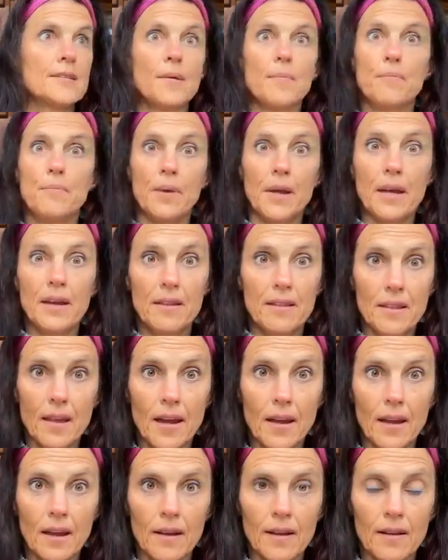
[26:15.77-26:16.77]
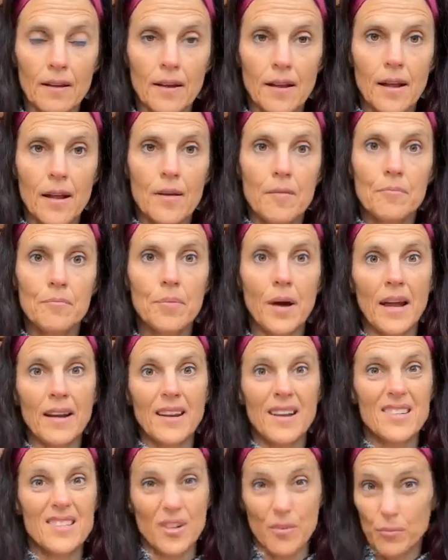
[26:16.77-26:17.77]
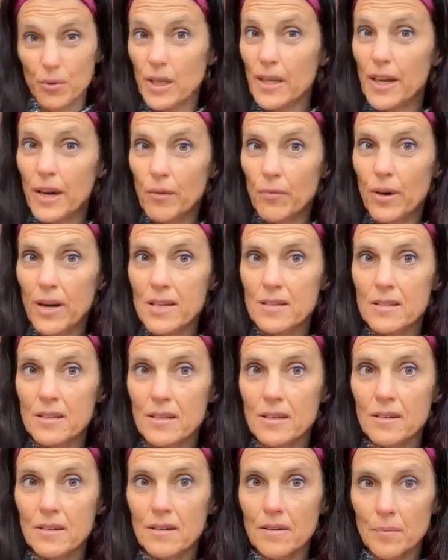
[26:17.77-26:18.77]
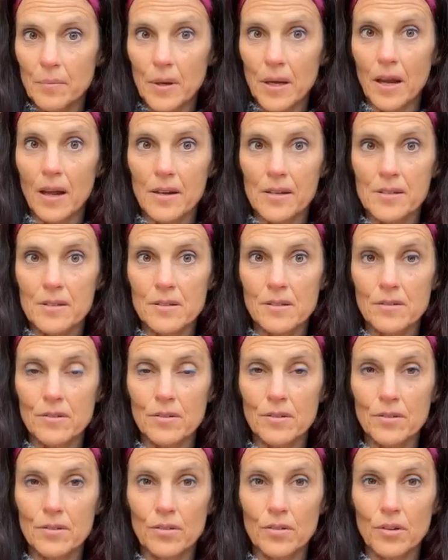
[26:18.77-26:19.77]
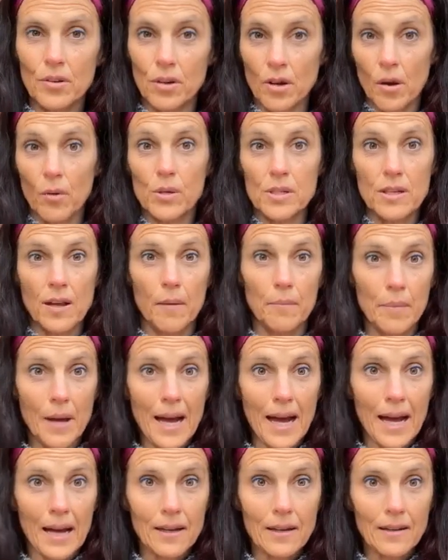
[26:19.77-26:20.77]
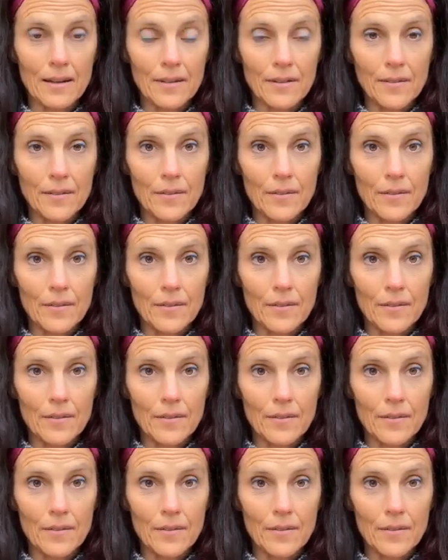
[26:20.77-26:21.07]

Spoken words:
It's a big thing. But is it really a risk? Because you can always come back.